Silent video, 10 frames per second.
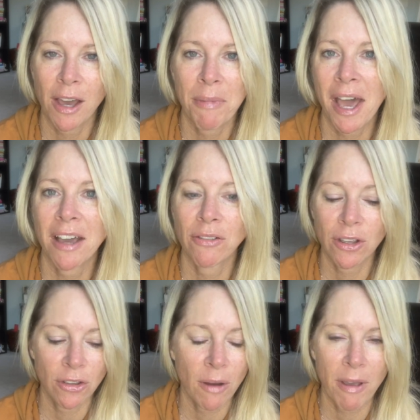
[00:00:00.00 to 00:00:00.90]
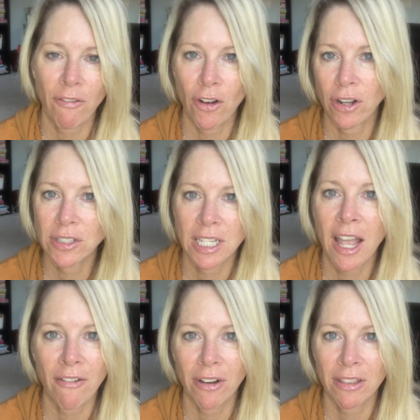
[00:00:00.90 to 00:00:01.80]
I mean, I look through all my photos and
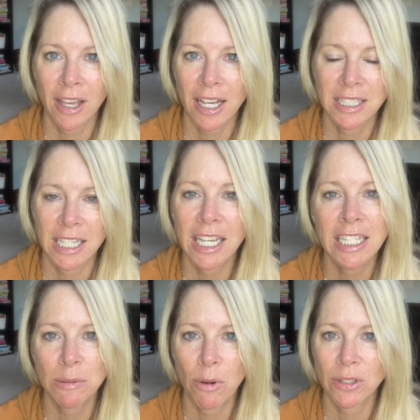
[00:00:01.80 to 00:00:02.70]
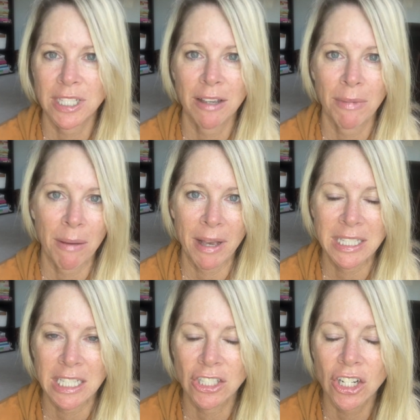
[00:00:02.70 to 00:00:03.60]
everything I see is mostly me and my
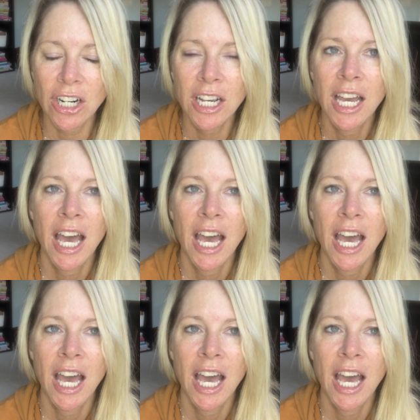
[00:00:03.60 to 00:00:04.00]
sister.